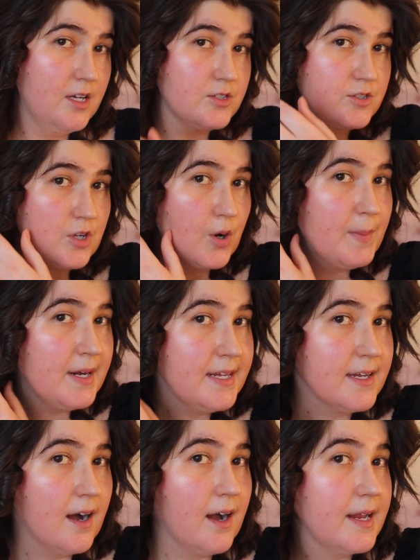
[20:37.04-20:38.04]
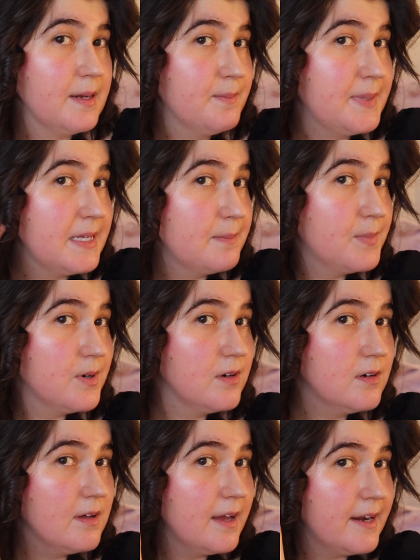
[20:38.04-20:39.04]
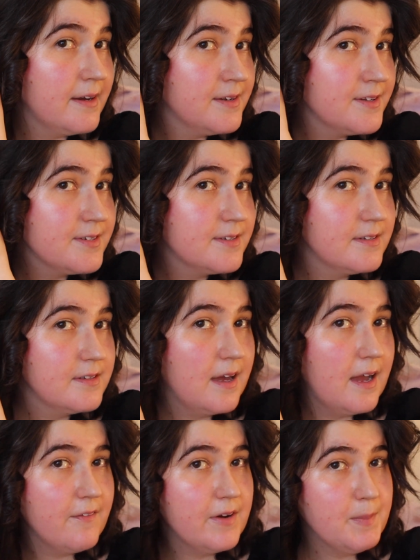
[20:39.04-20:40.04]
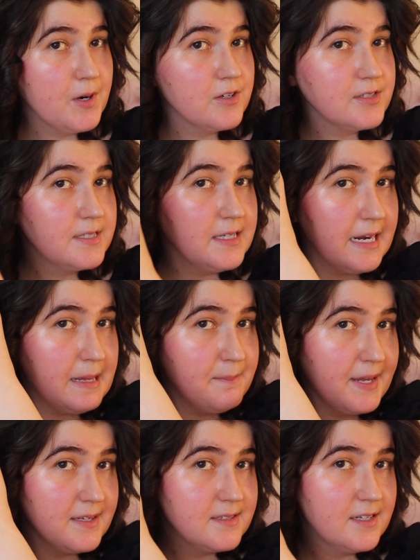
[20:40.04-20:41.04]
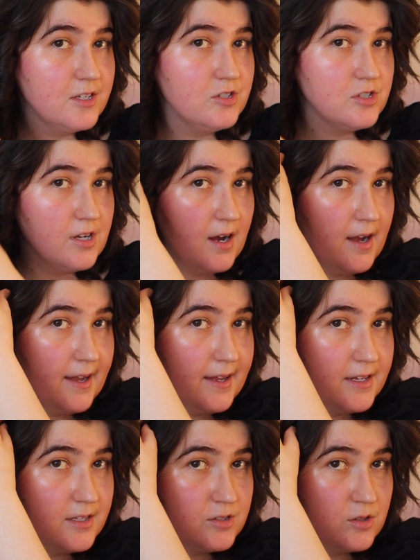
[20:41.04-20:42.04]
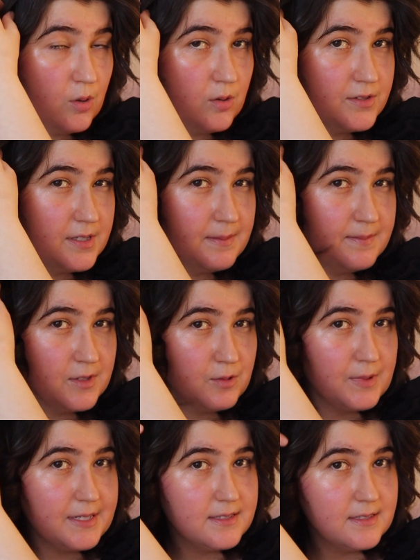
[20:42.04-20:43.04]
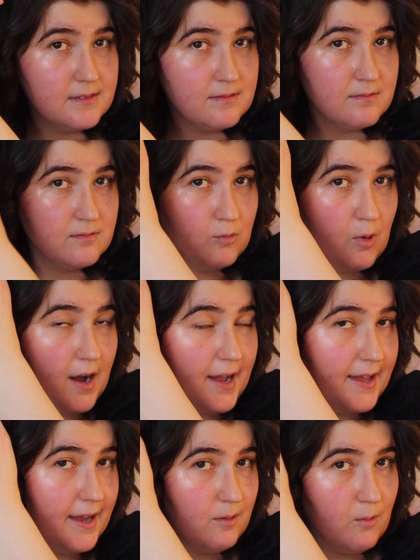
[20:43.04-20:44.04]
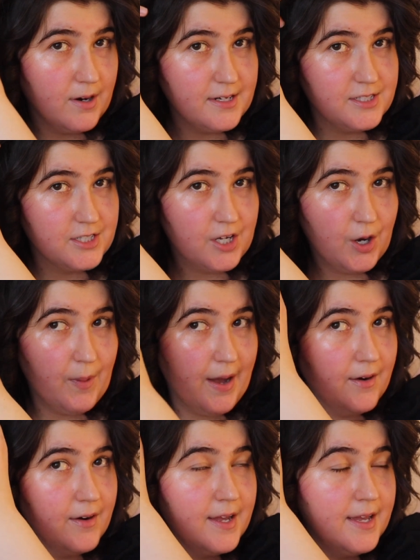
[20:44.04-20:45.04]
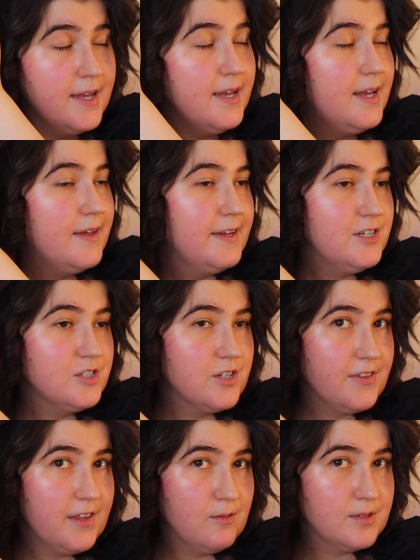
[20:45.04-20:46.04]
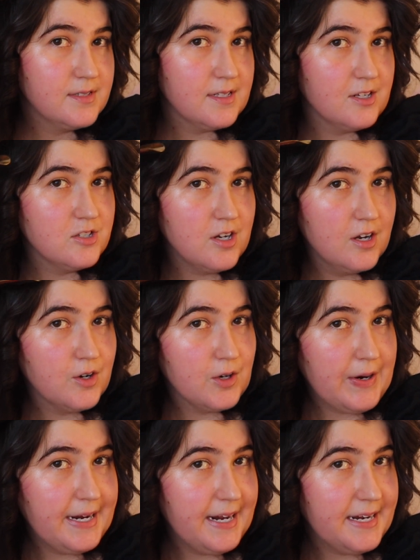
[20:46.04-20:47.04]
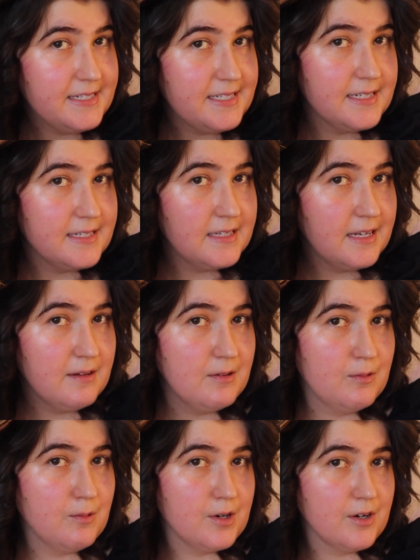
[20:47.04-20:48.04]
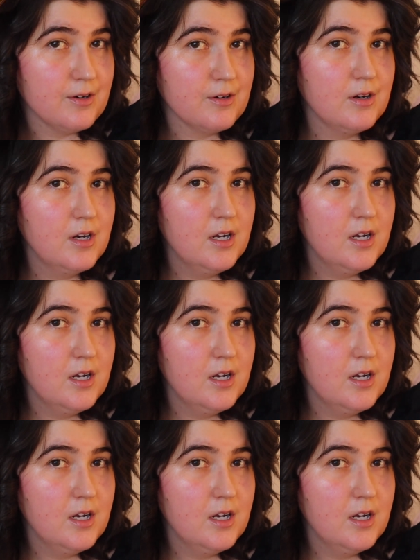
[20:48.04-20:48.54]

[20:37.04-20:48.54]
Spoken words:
so many kind people. And every person that I messaged, I told them the reason why I wanted to go out, and I just thought that was such a great idea, and they were